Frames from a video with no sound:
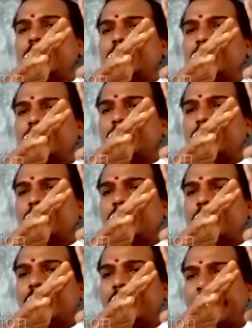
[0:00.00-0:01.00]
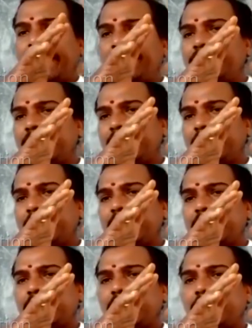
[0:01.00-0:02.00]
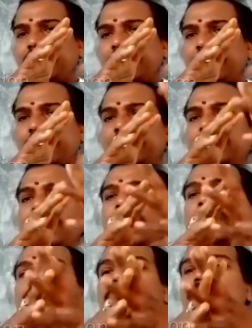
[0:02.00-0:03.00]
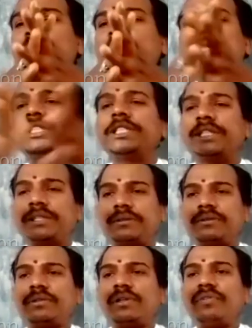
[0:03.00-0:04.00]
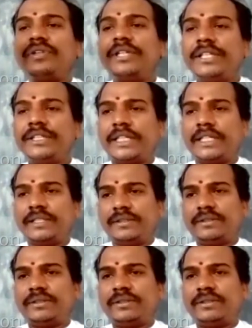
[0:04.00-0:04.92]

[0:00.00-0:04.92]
So gradually it's drawn into picture of a design.